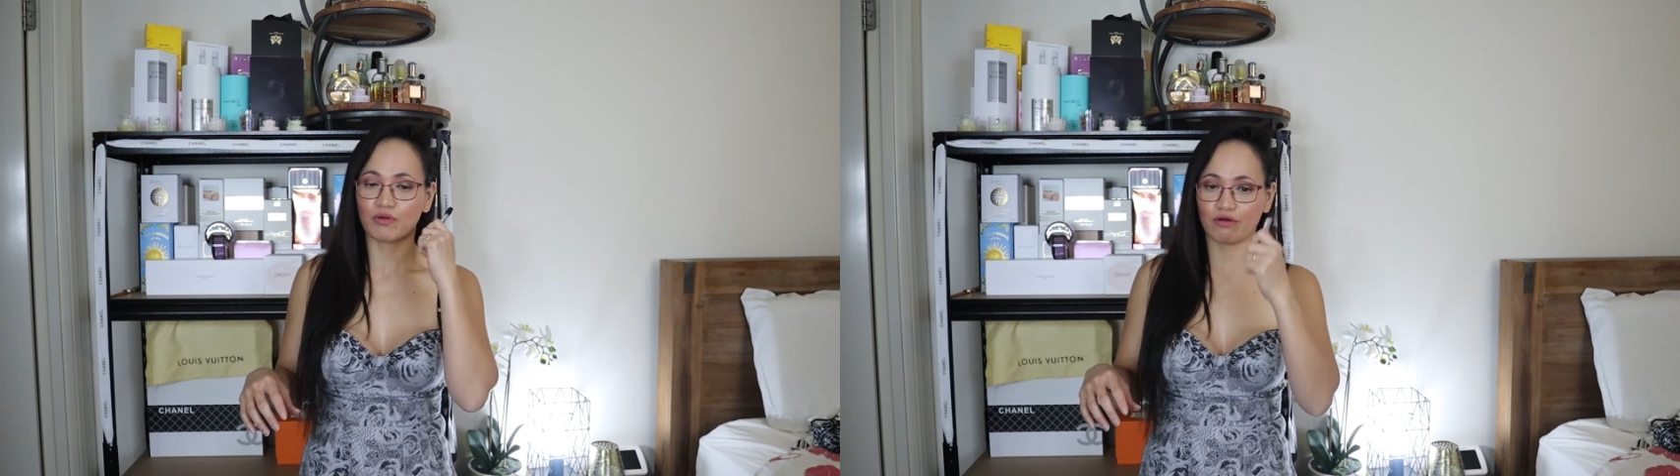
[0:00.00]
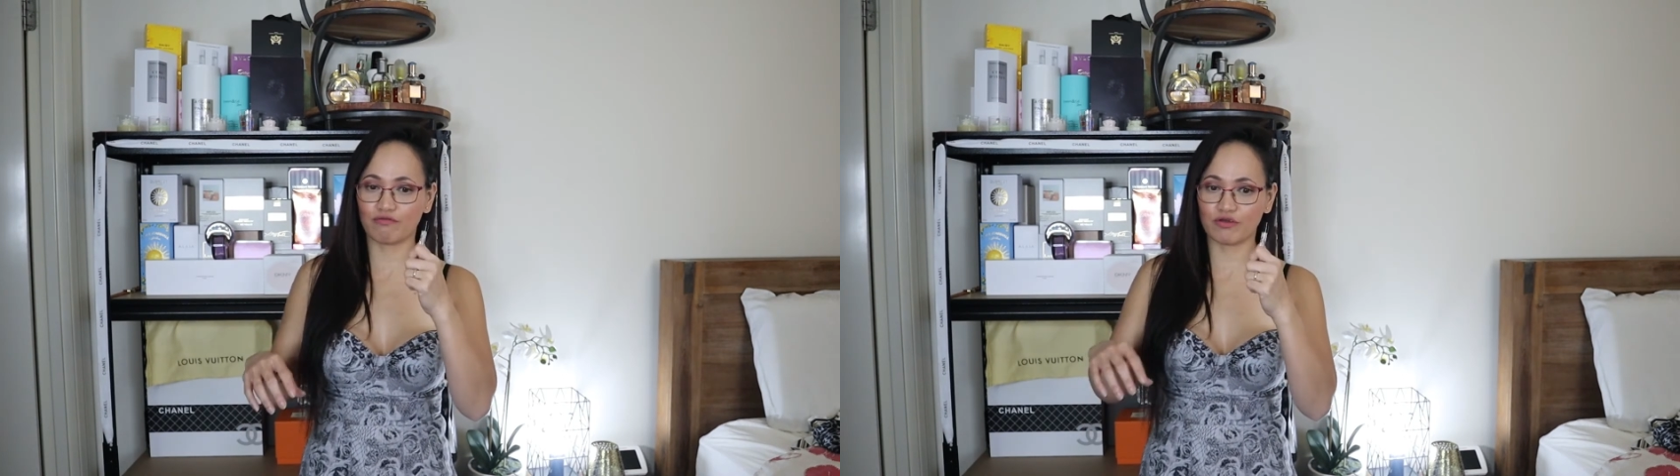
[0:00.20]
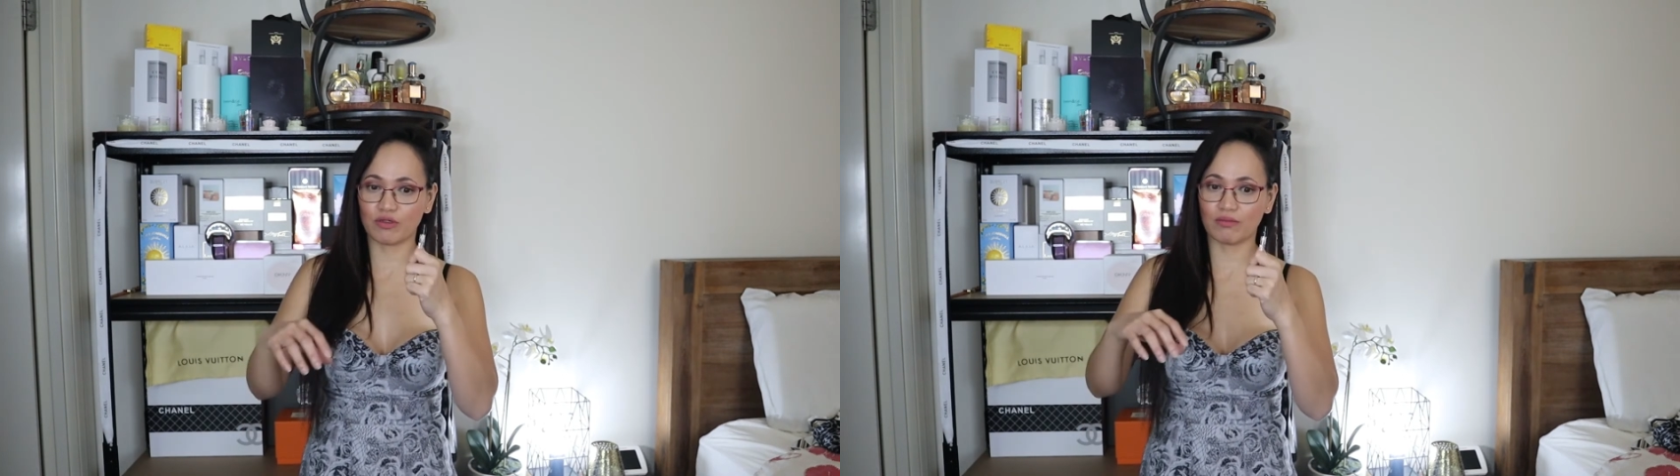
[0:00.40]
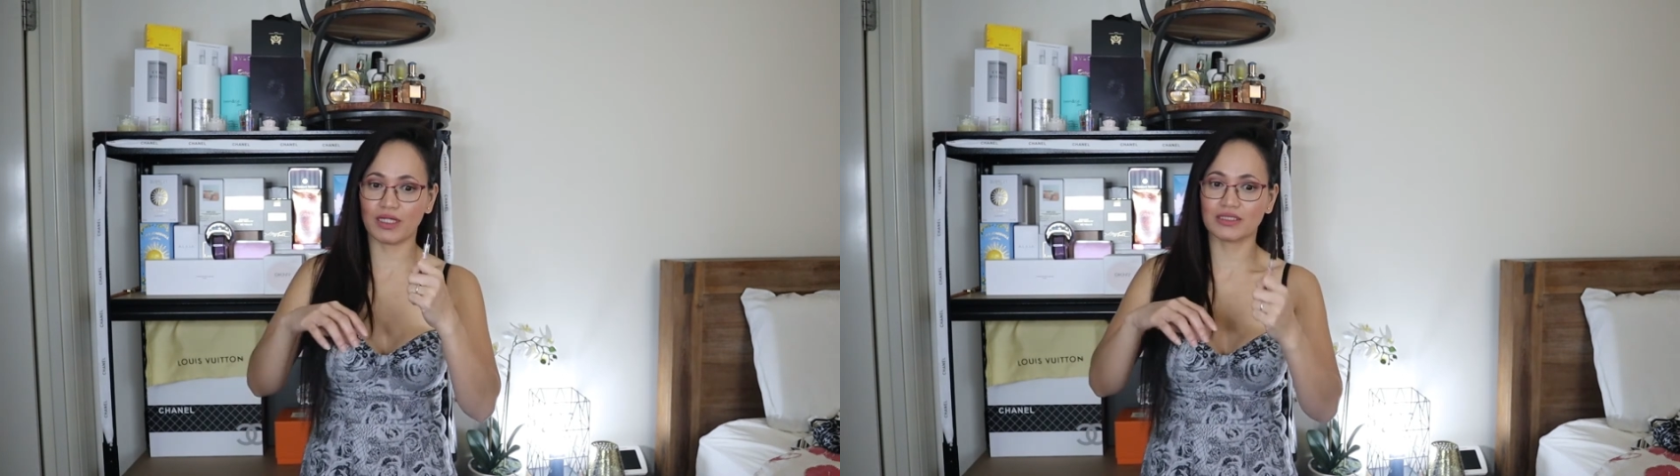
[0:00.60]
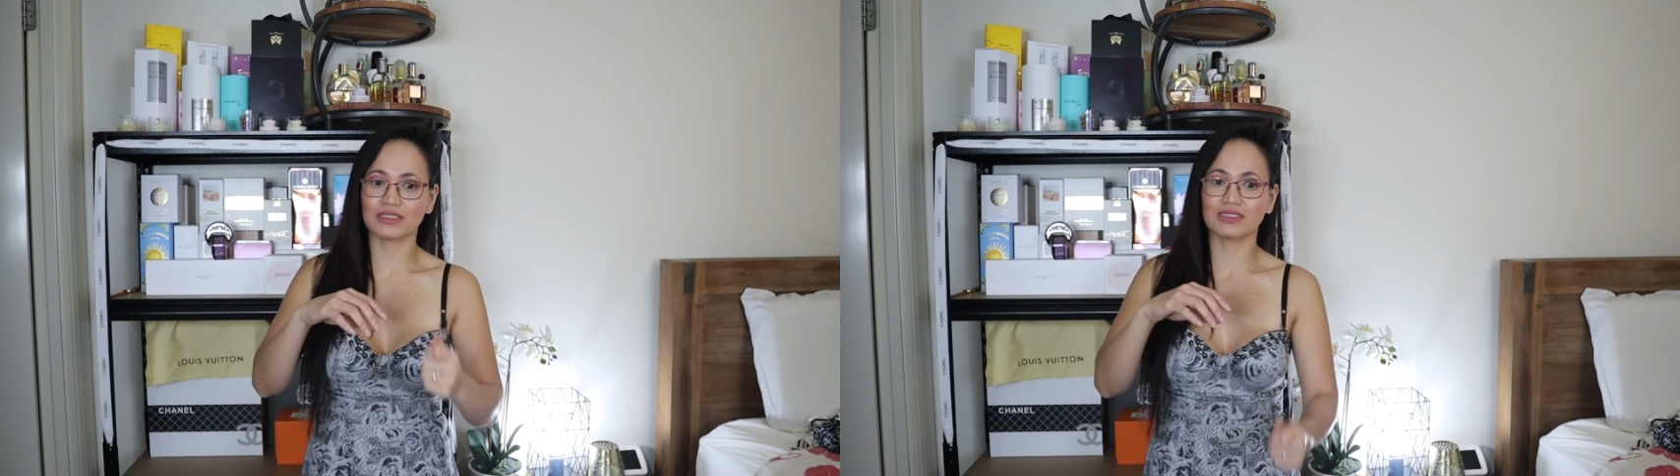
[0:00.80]
perfume.
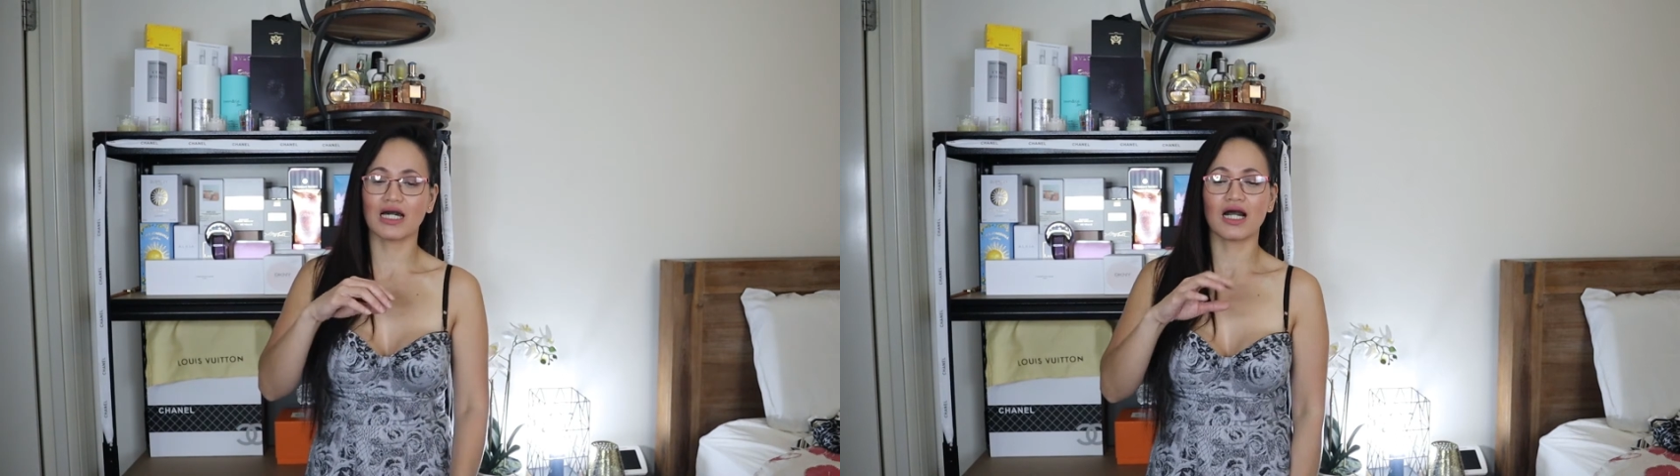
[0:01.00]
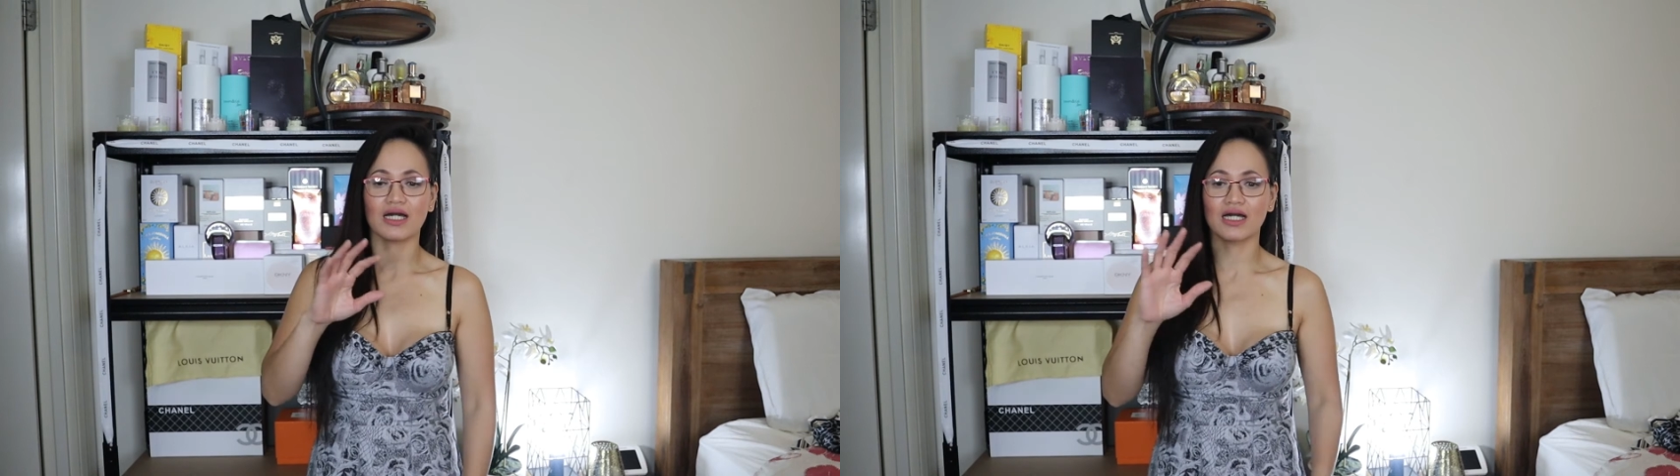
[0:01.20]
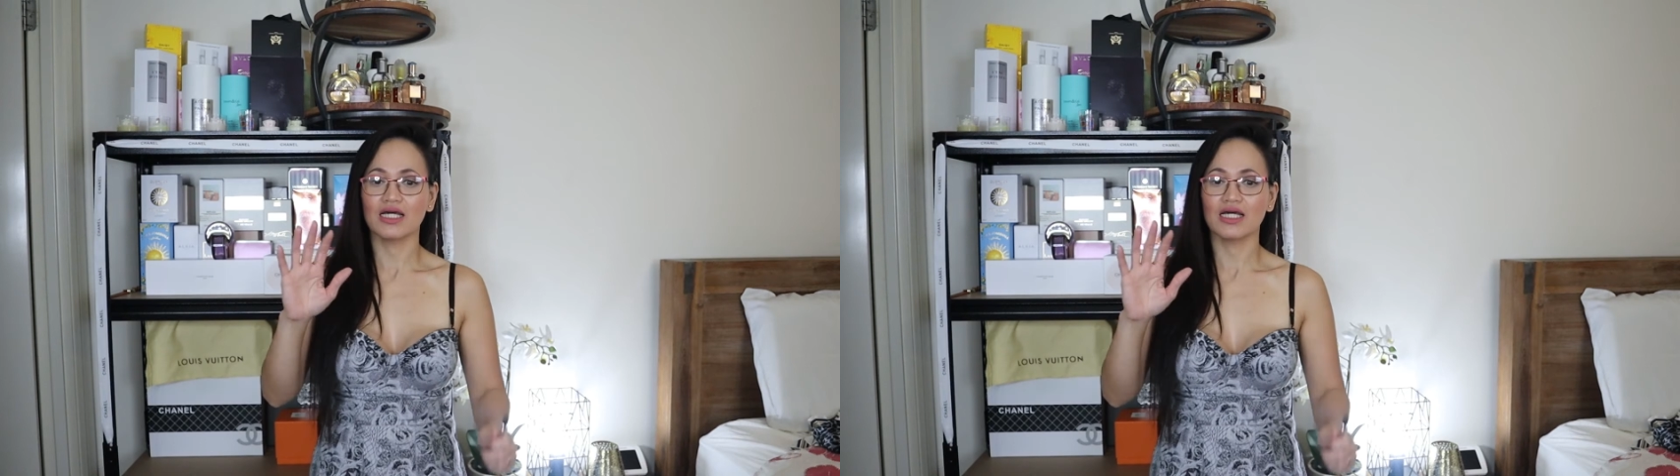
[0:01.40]
It's uh,